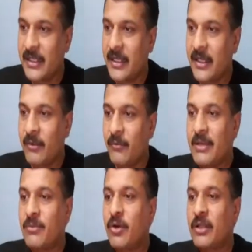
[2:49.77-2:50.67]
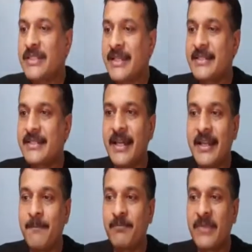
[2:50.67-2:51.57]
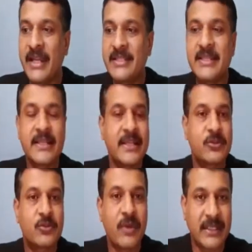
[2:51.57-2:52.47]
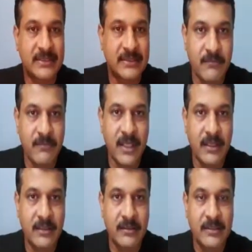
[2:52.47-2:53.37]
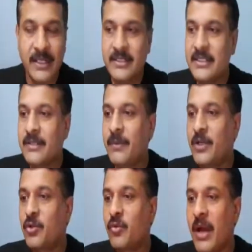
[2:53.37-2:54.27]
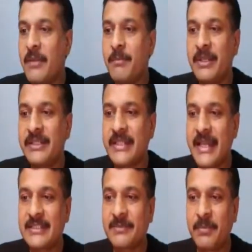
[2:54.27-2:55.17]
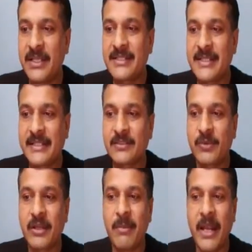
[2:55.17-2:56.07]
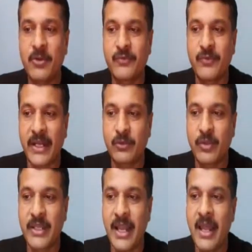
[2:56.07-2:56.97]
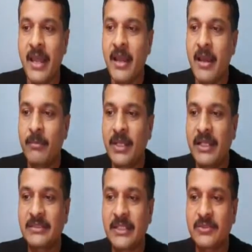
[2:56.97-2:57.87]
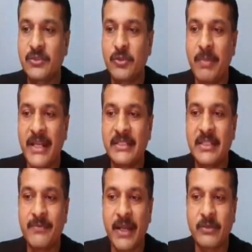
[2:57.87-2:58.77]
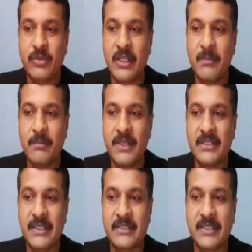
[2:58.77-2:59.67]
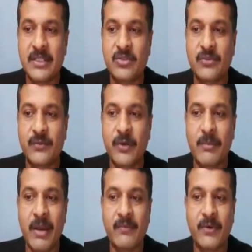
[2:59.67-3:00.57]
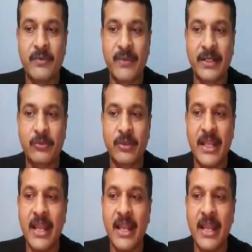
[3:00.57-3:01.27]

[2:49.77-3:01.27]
One more series there, that is e raised to x, that is equal to 1 plus x square by 2 factorial plus x cube by 3 factorial plus x raised to 4 by 4 factorial